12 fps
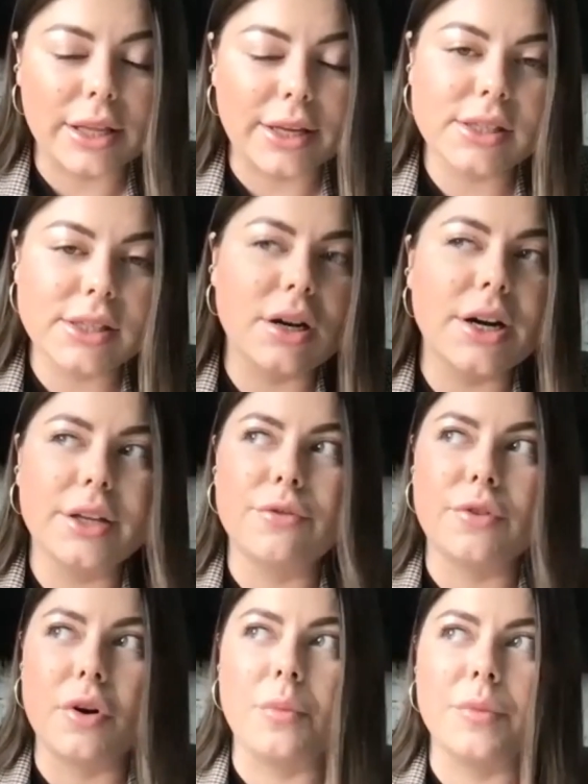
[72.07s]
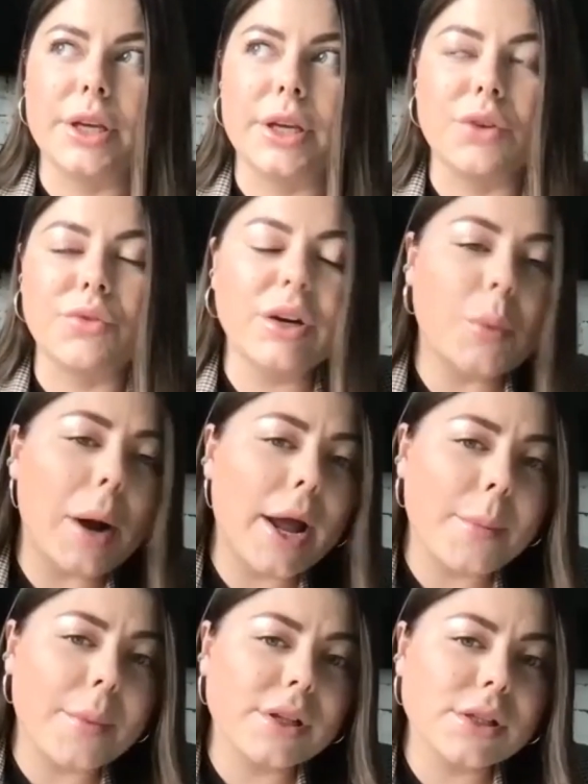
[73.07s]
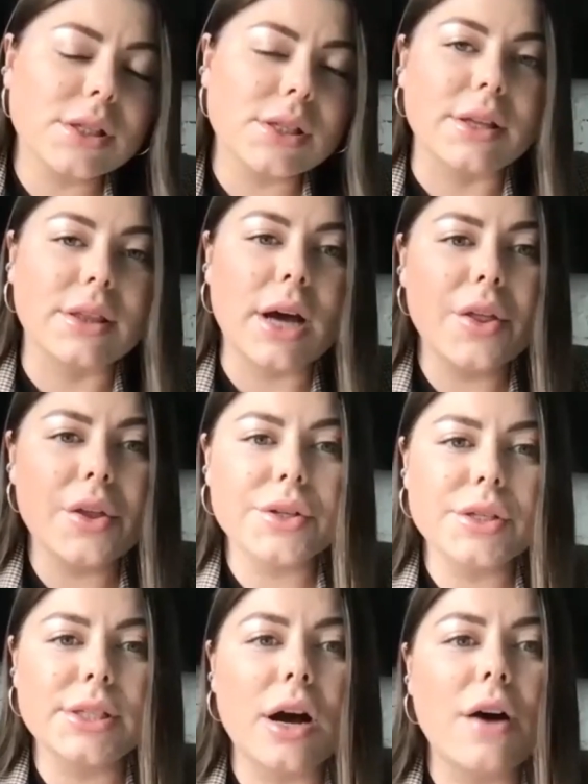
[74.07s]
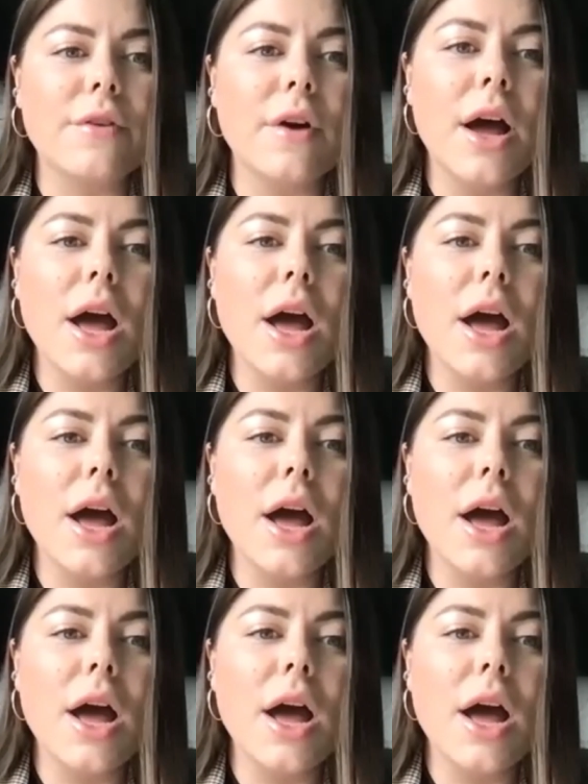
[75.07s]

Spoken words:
like starting from the requirements and other stuff.